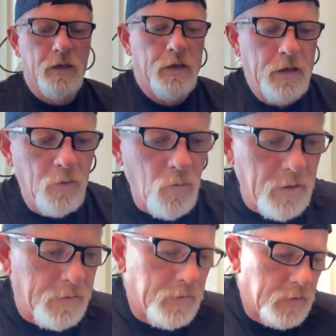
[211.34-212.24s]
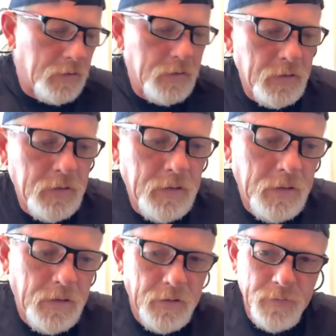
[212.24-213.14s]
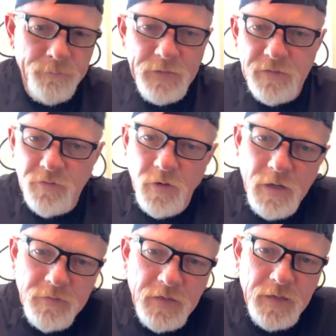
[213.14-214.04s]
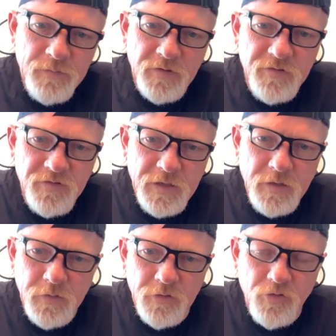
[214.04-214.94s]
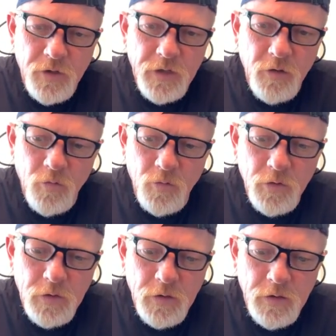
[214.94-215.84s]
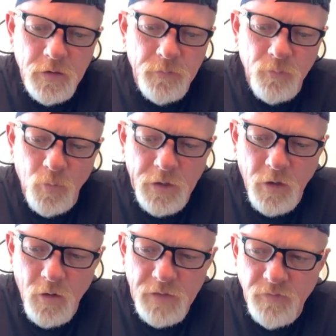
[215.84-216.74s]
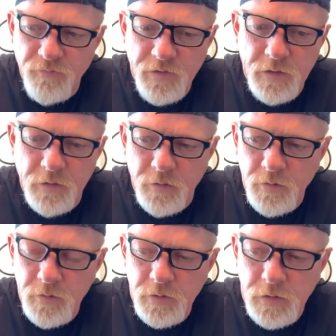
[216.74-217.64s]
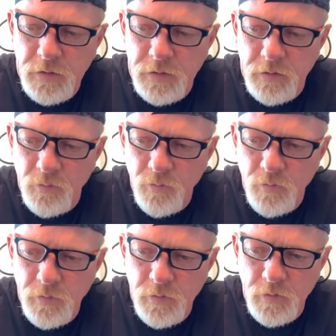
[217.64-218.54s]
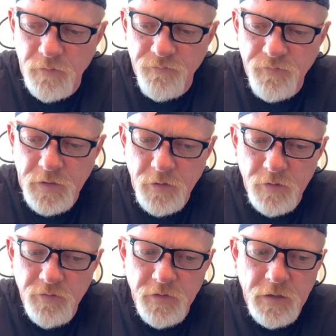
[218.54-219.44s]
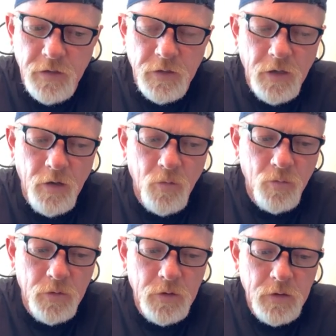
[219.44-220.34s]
anyway, it's a lot of times it's said on the trail, we all have a fear, and the fear is the unknown.